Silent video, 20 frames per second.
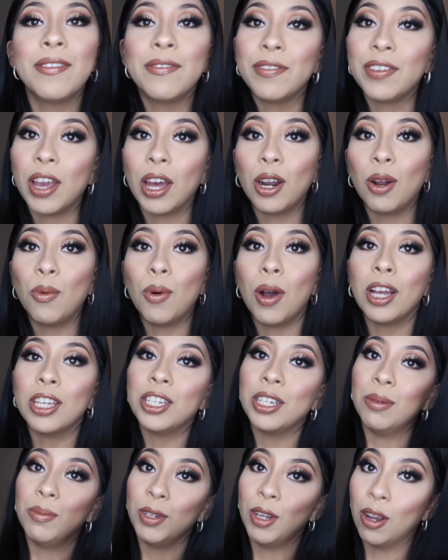If y'all don't
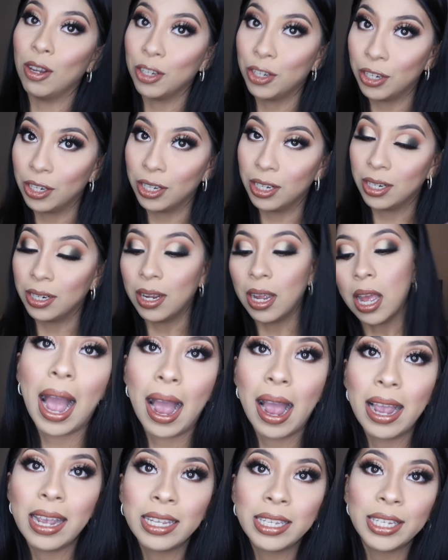watch him, y'all should.
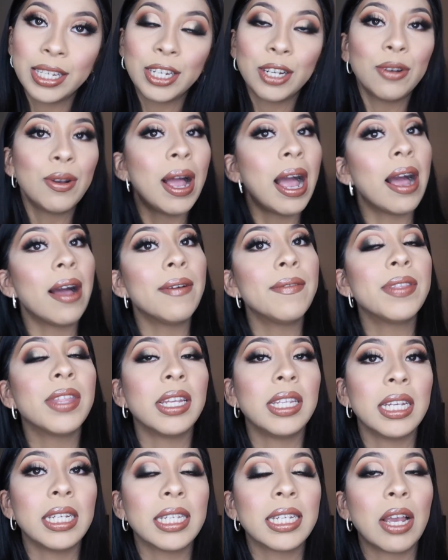I still have
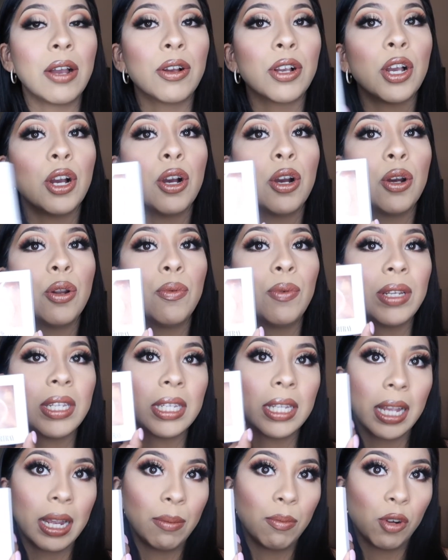the discount code
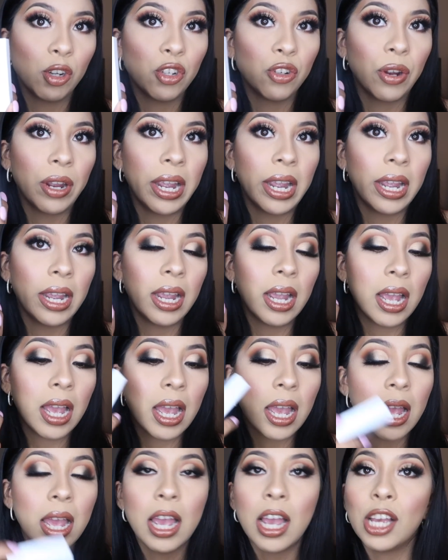with Slay and Portray.
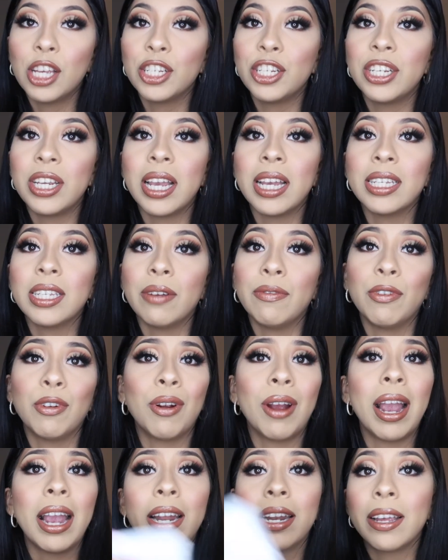She has a
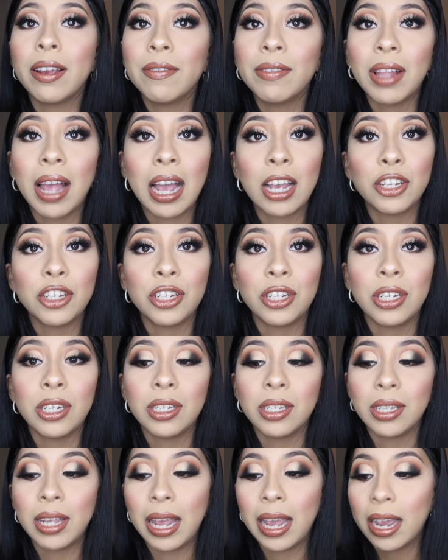variety of
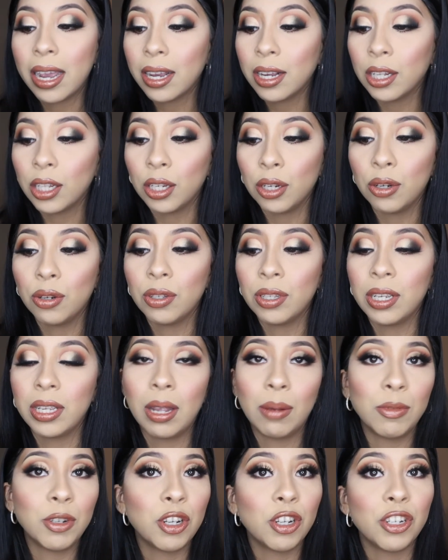lashes and glues,
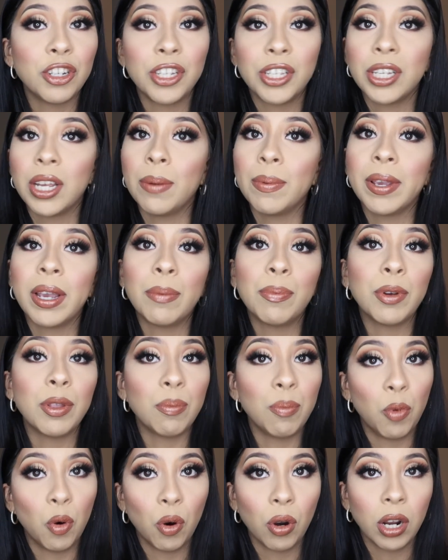and I'm sure she's coming up
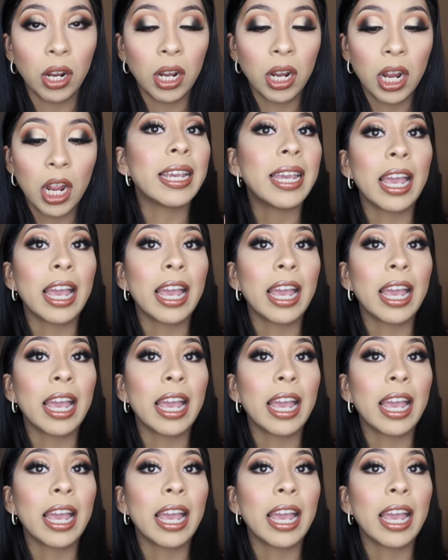with more.